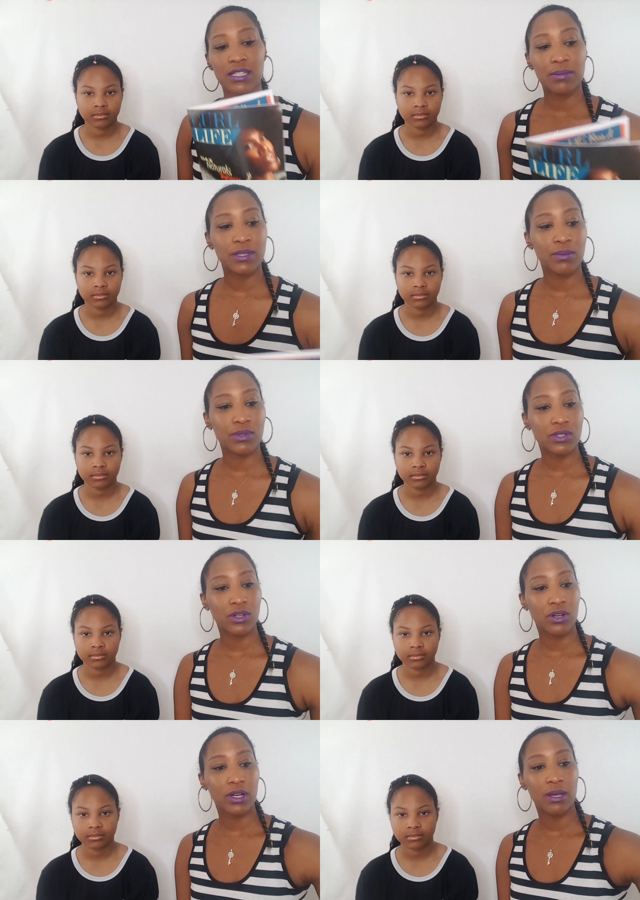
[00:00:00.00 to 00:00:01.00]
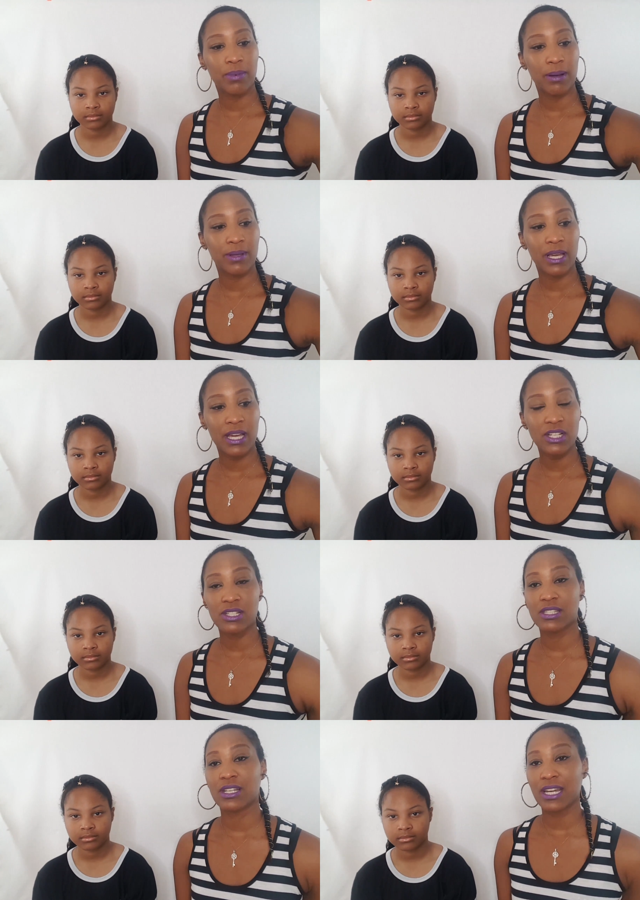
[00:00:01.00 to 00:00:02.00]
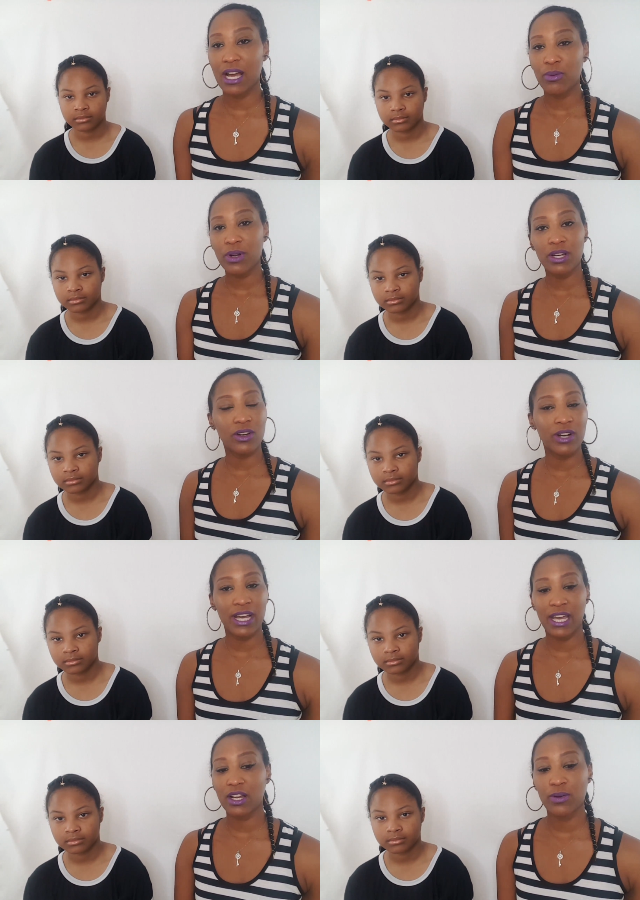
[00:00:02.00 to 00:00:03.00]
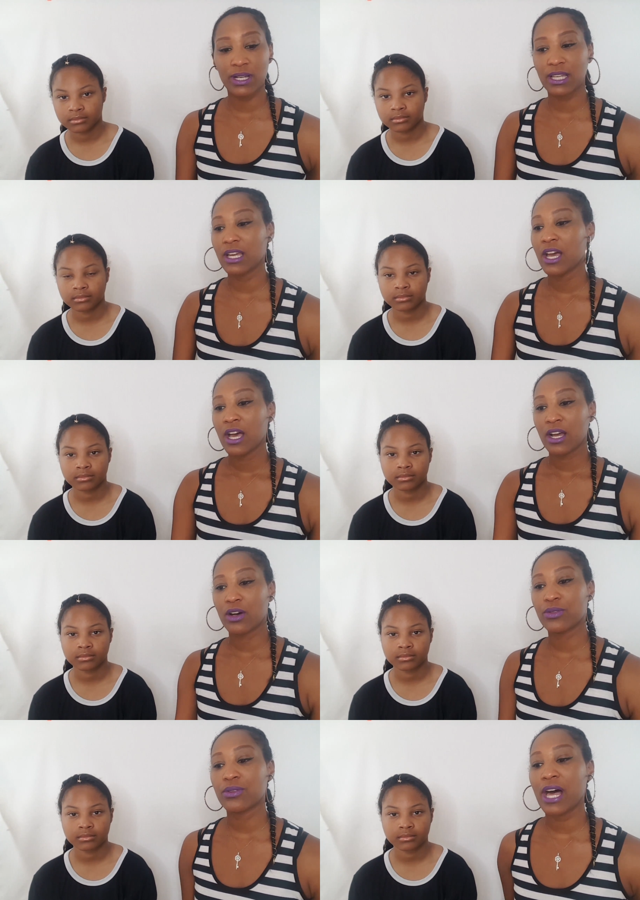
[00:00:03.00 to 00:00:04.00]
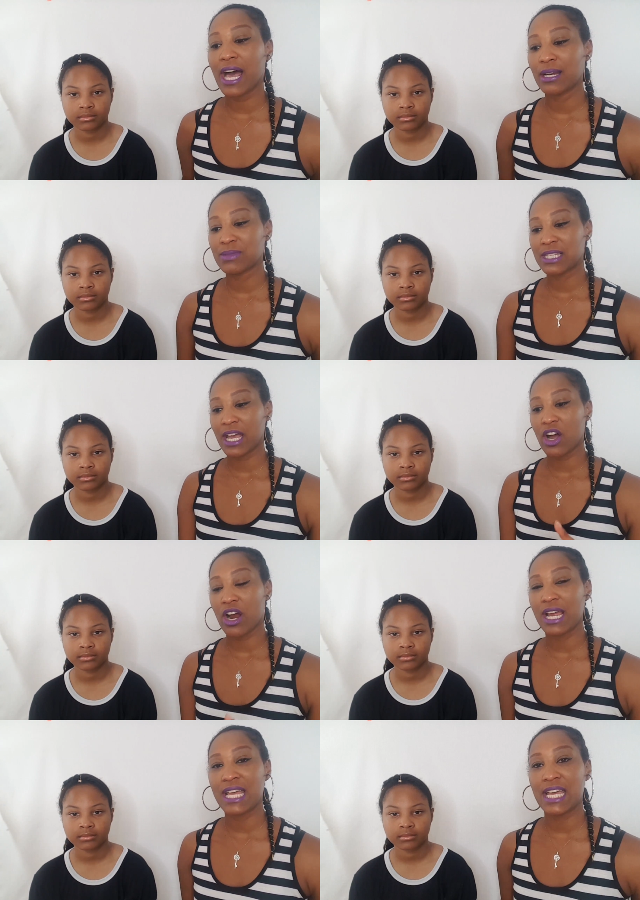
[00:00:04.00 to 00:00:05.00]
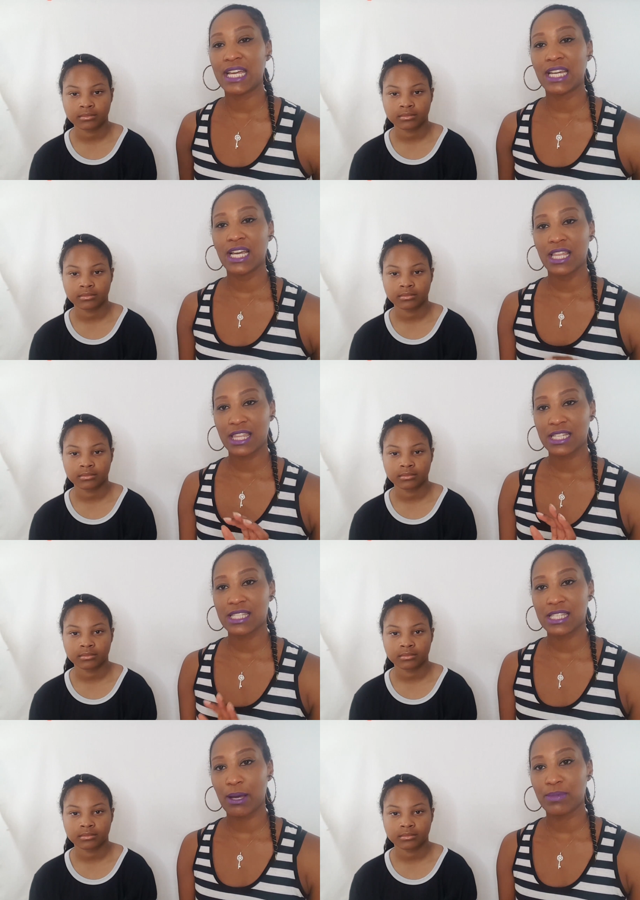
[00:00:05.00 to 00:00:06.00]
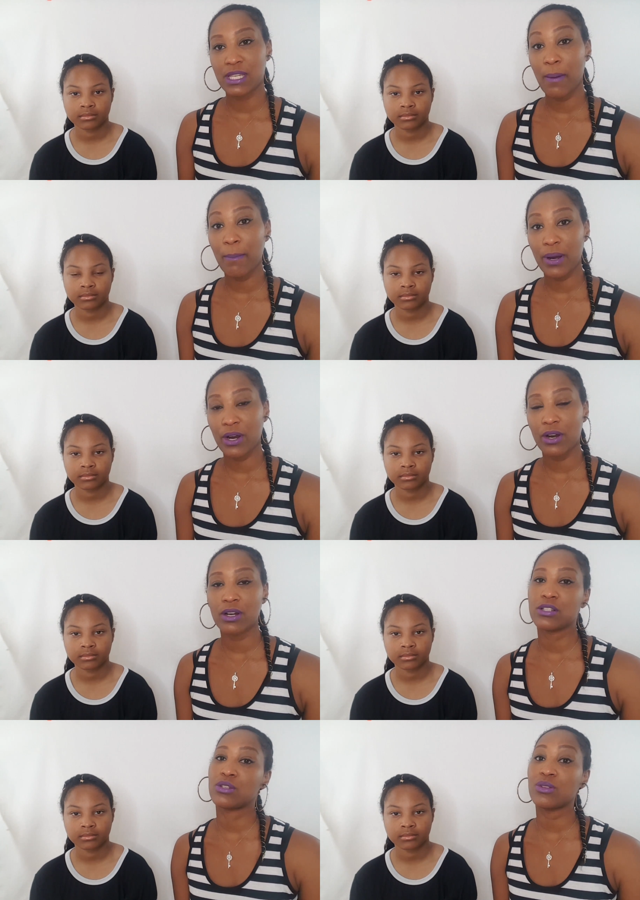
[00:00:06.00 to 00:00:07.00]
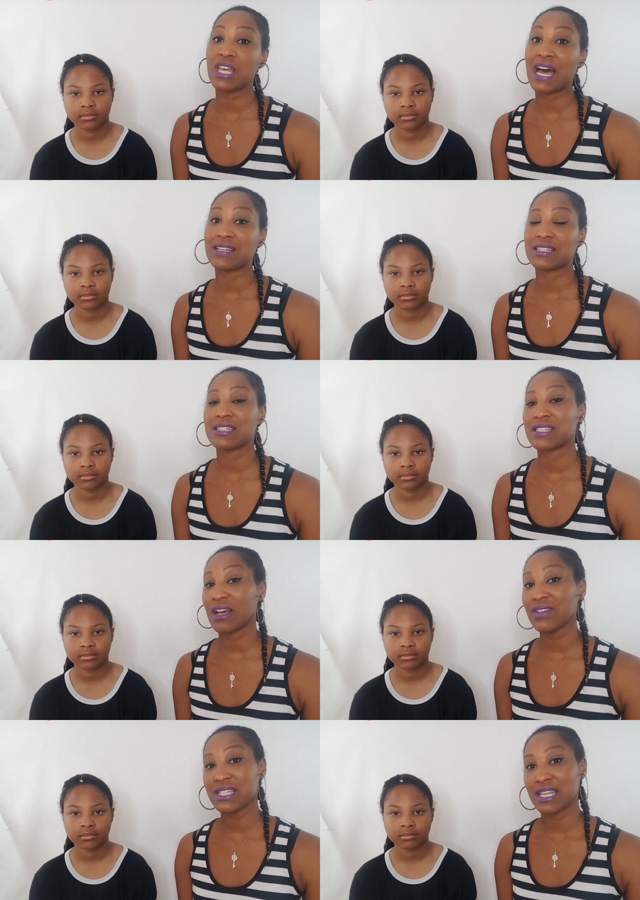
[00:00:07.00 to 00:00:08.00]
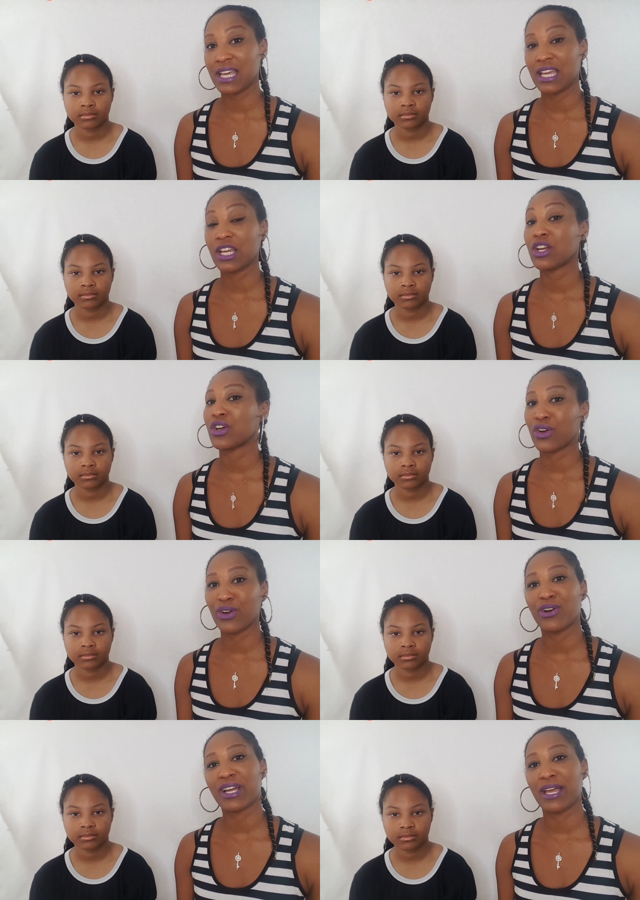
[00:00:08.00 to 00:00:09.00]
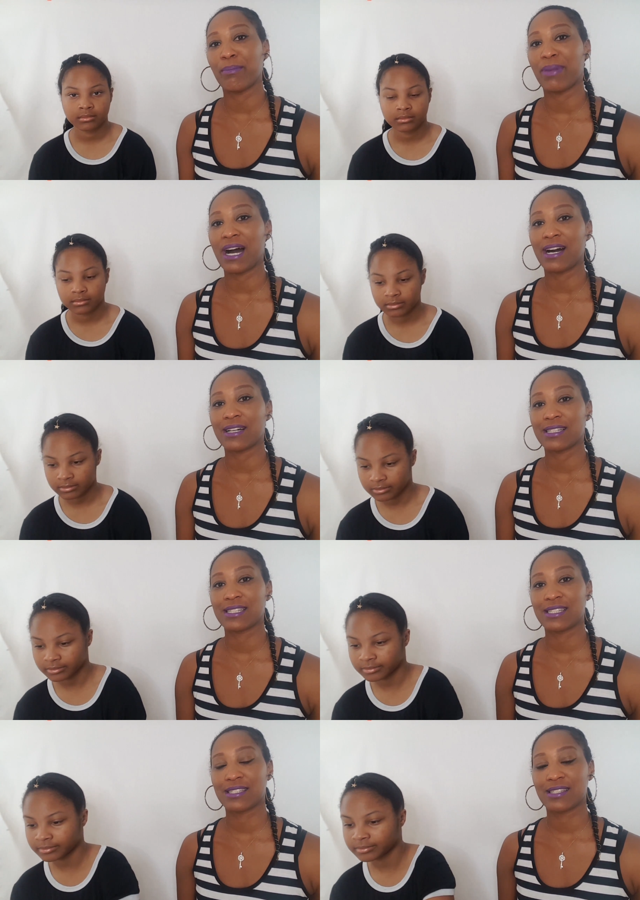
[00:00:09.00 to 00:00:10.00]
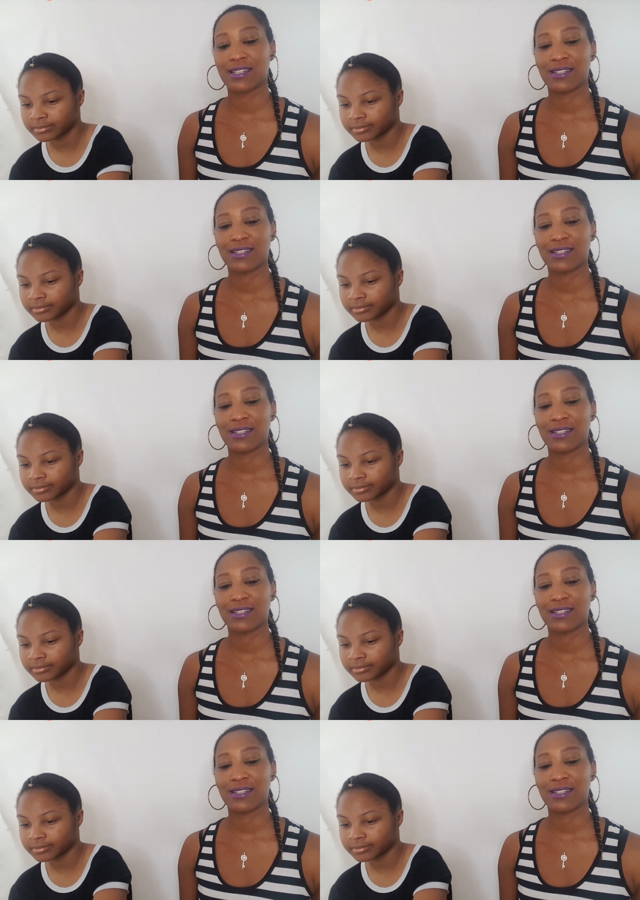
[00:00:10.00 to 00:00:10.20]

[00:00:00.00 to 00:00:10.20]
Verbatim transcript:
Speaker 1: September's Curl Kit publication. So now we're going to go ahead quickly go through the items that are in the September 2017 Curl Kit box.